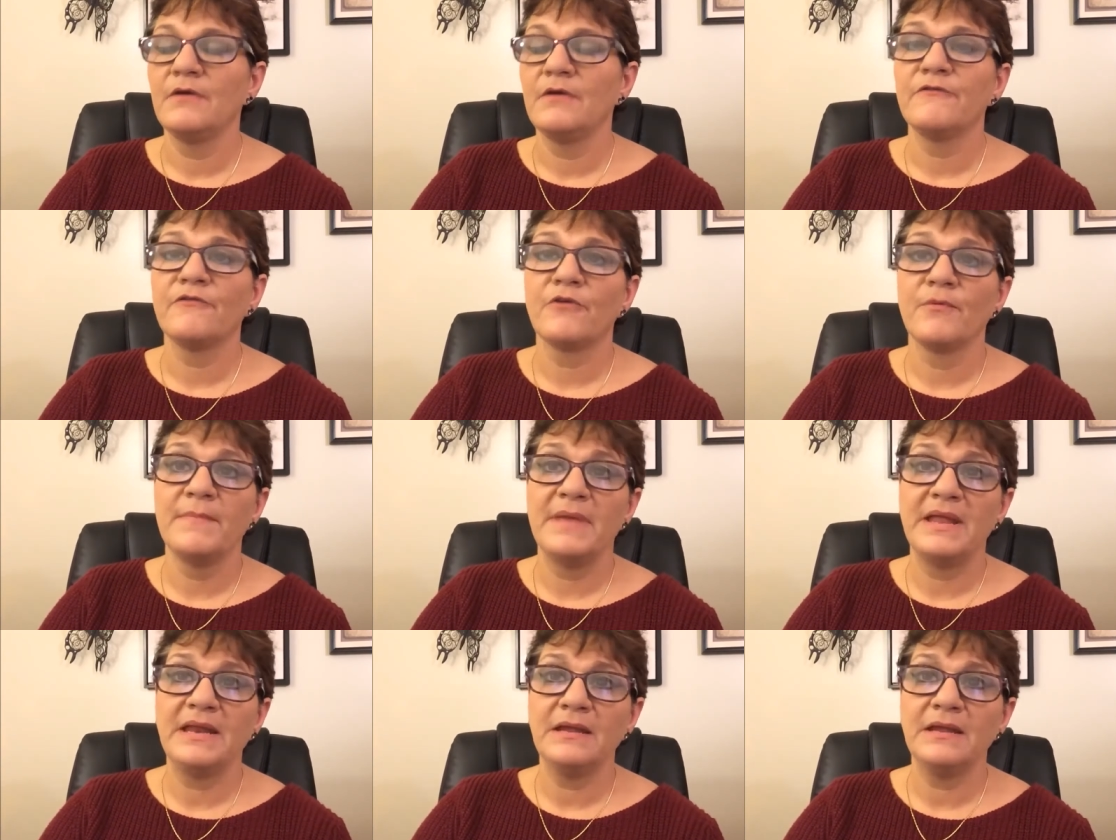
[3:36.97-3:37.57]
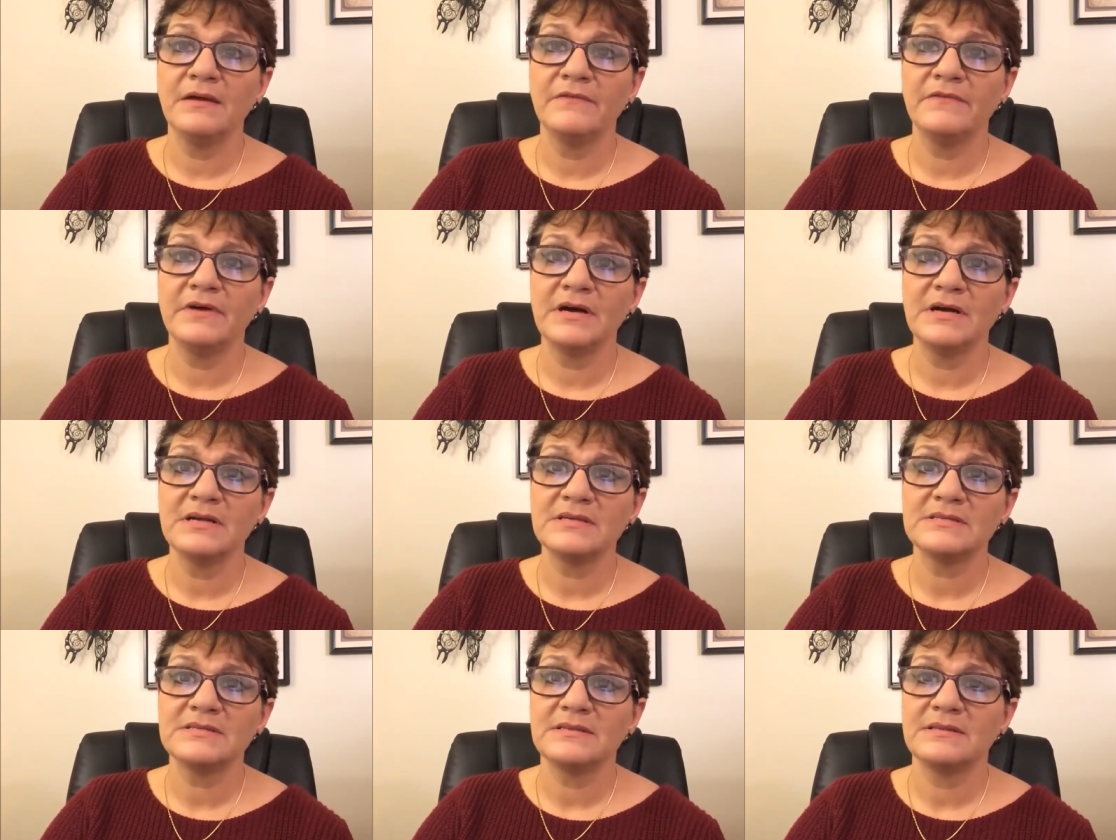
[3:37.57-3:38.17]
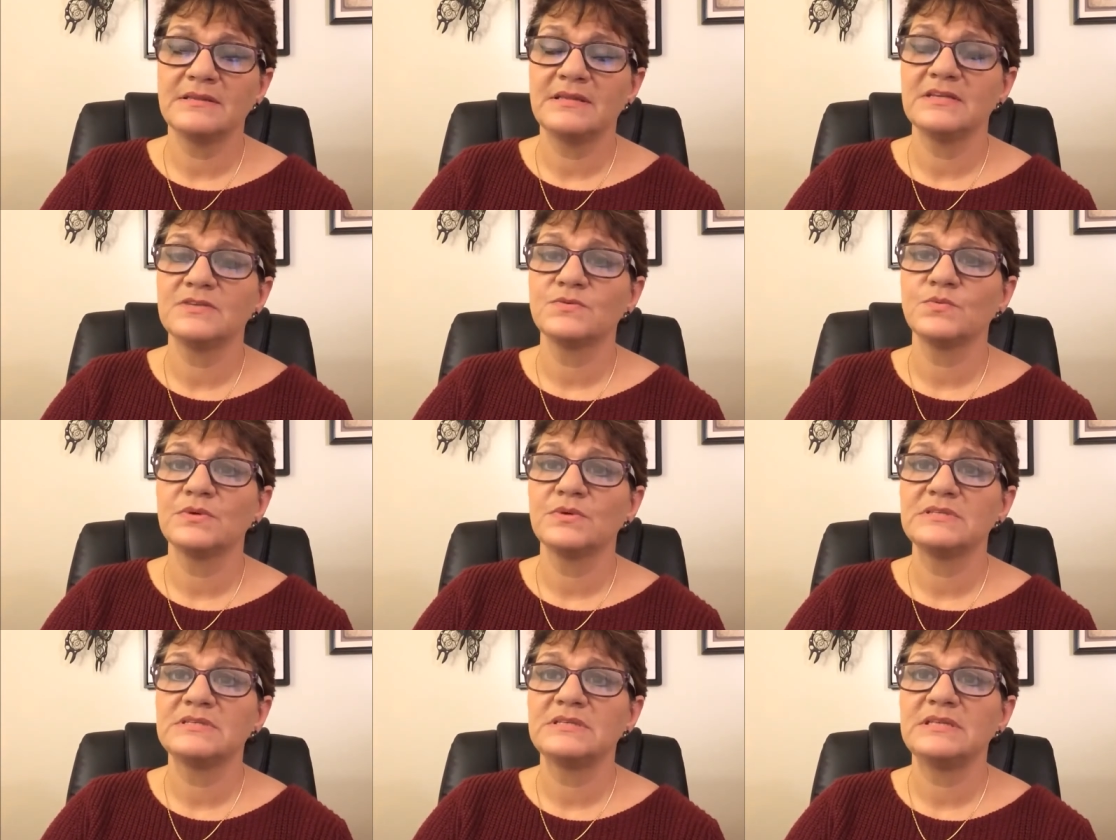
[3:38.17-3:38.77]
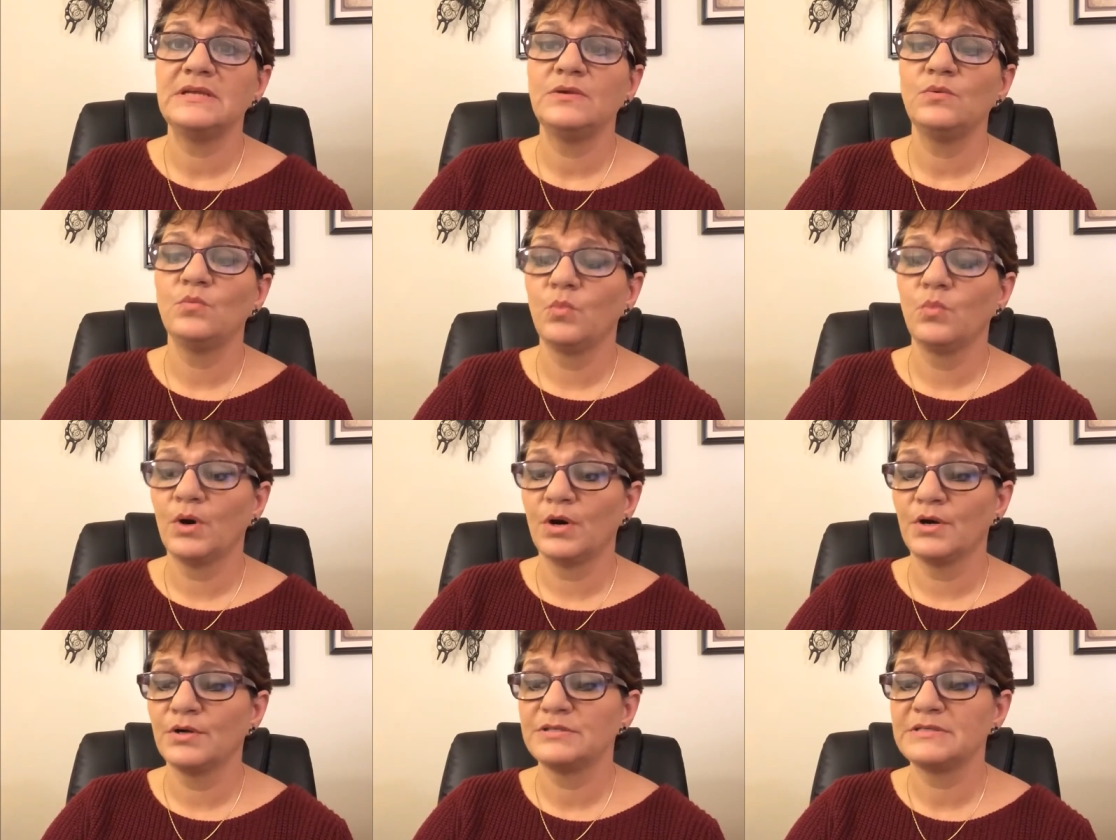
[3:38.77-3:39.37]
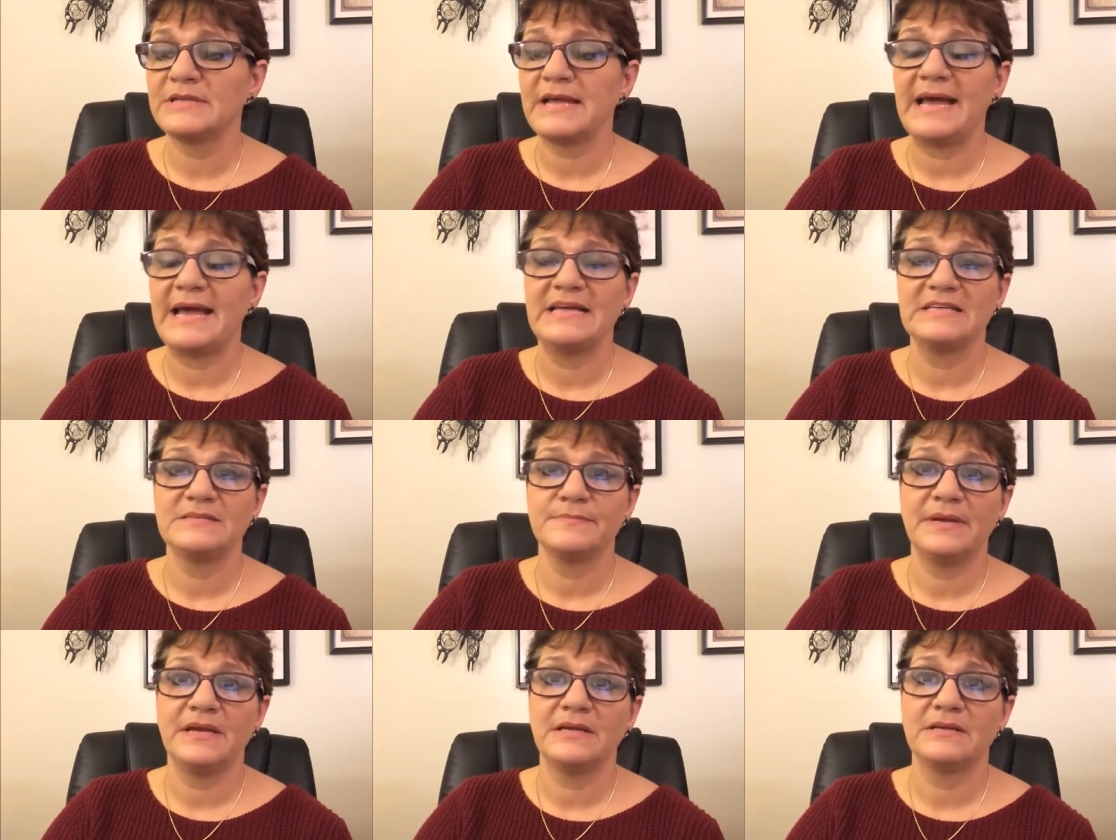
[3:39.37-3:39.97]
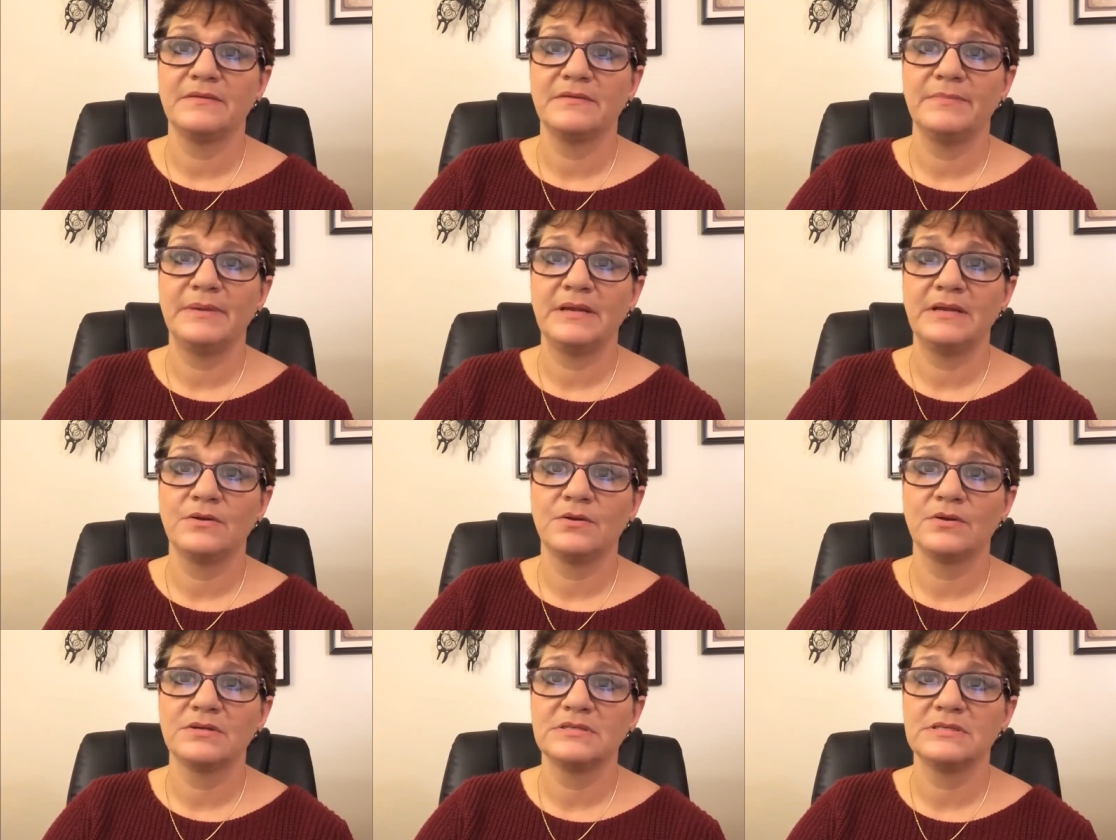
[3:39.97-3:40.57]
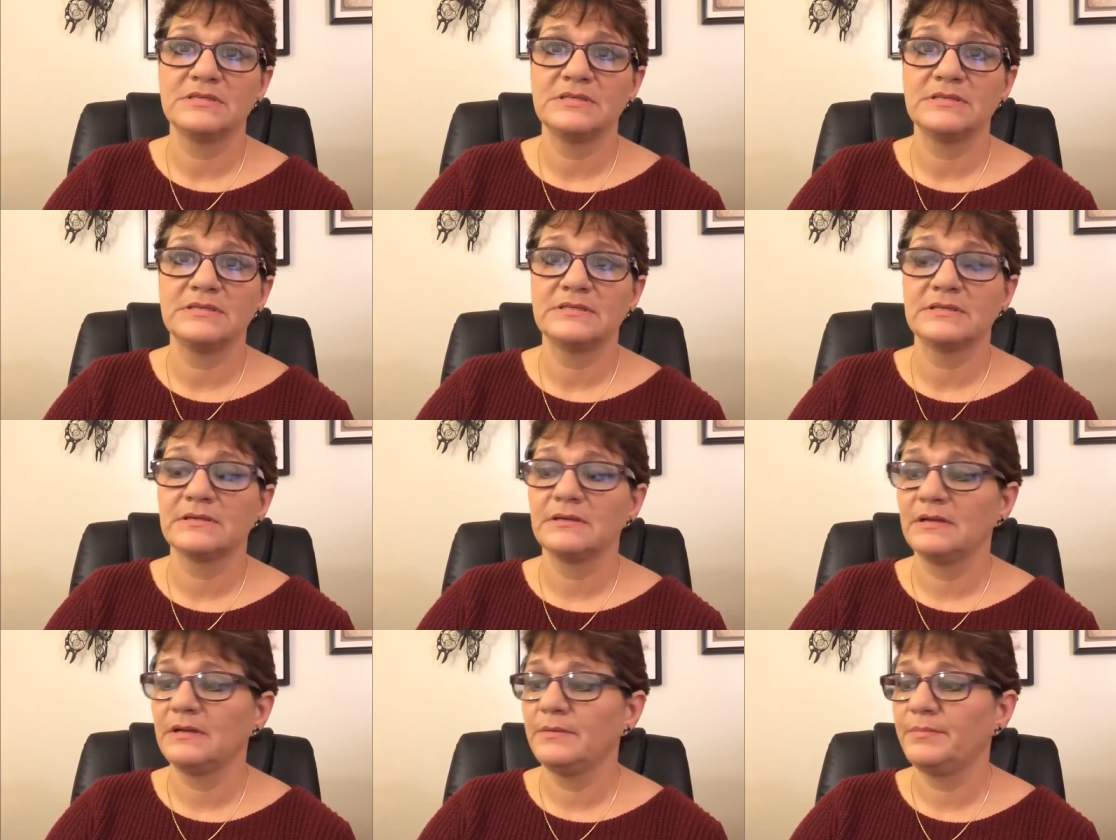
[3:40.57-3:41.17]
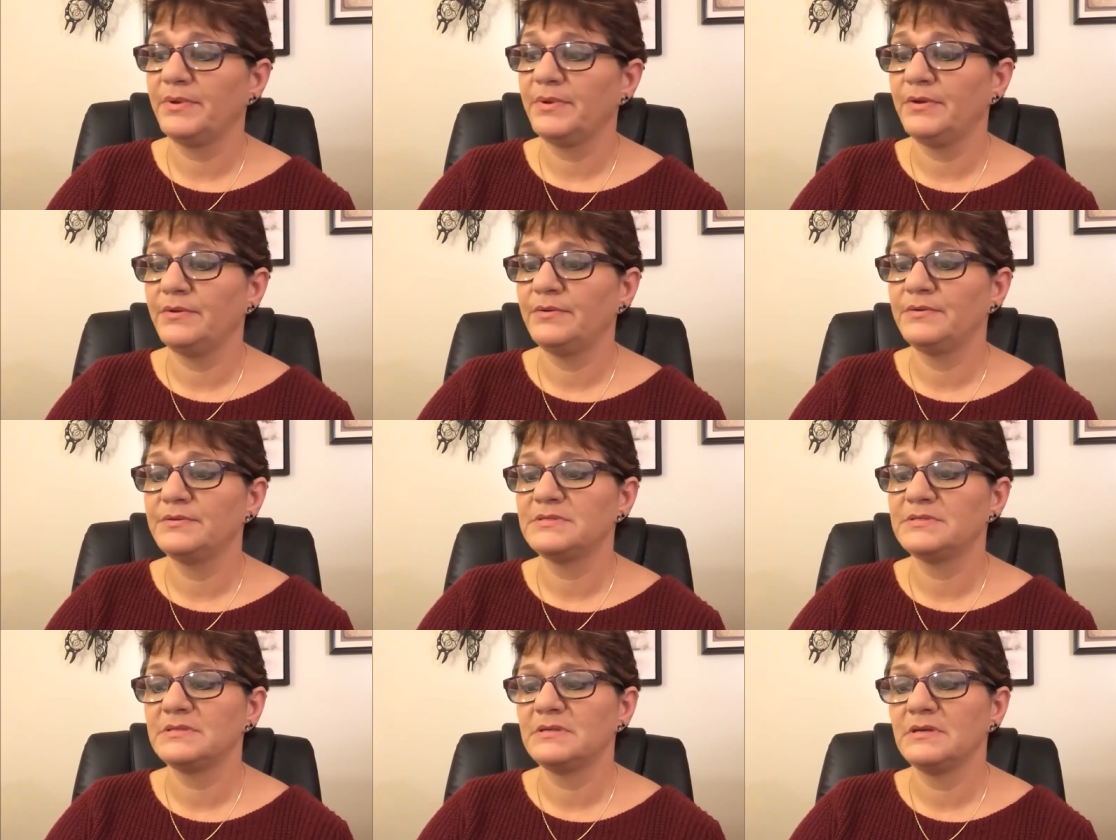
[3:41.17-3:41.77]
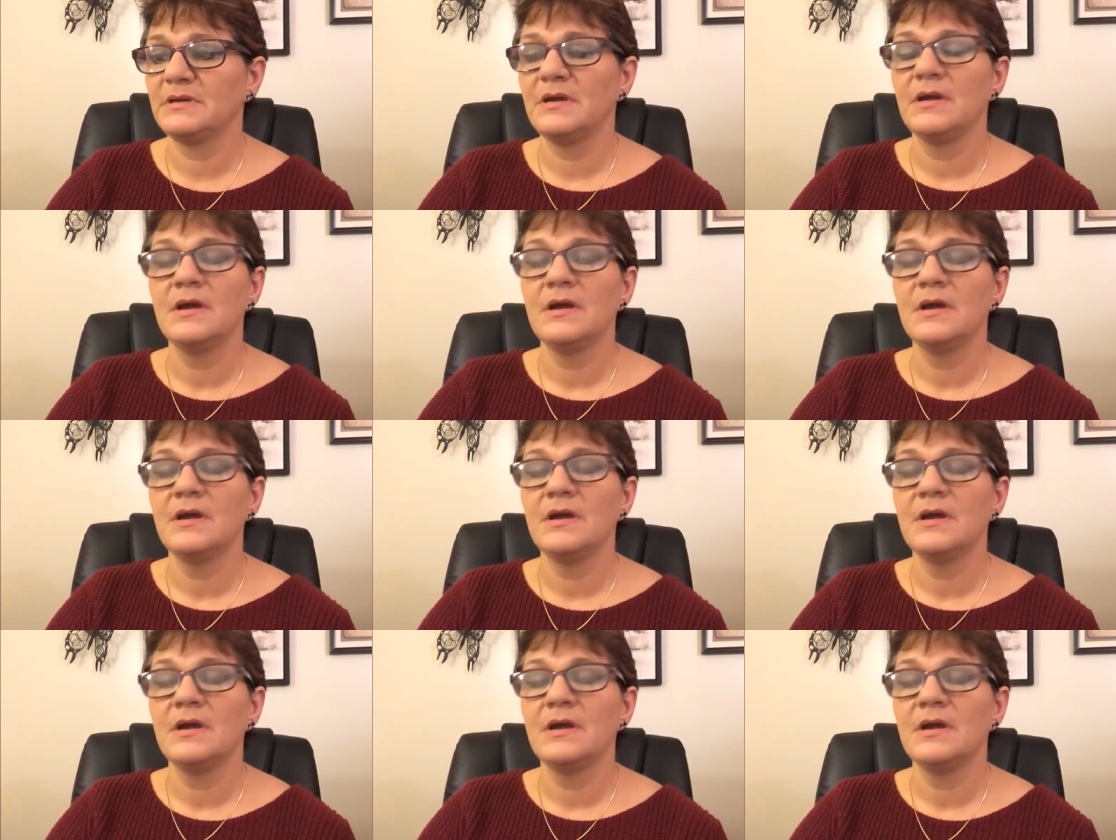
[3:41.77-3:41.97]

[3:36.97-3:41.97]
For many of us, this was the worst aspect of being narcissistically abused.